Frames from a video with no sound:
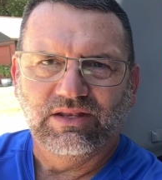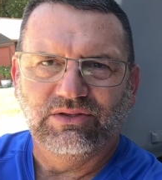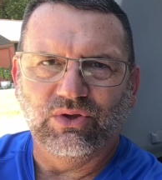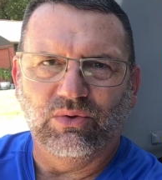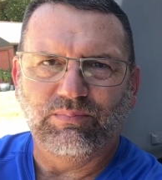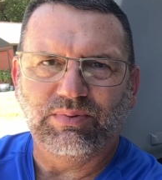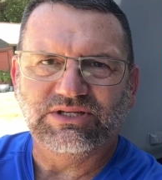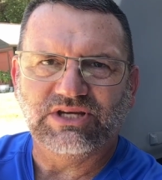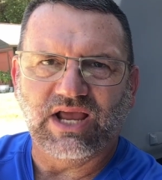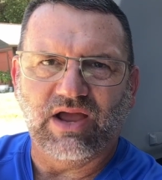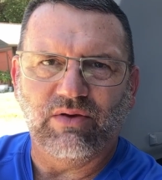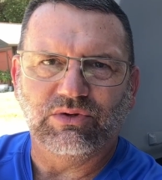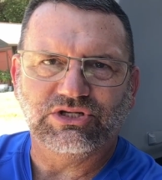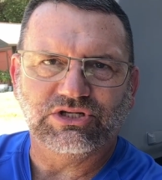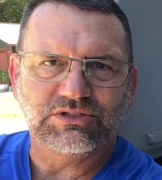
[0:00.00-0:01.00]
Don't be shy
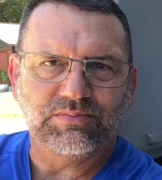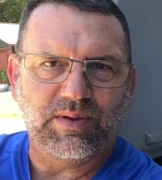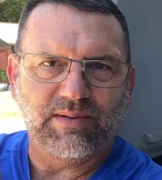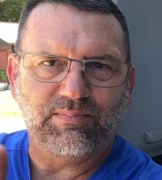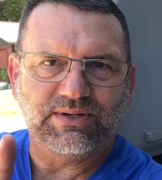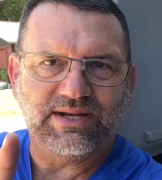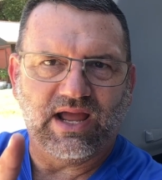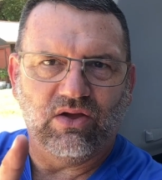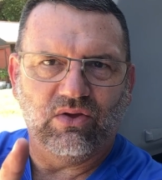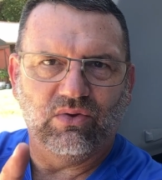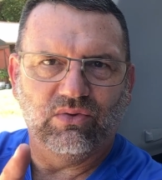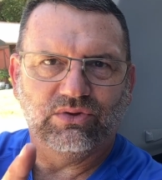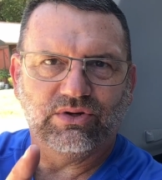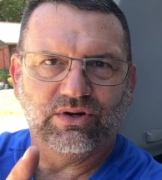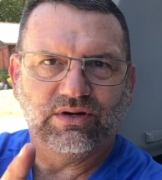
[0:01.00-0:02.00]
with just a paper towel
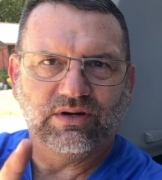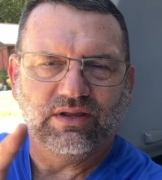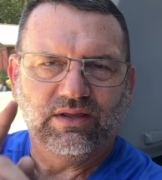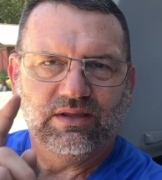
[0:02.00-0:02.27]
holder.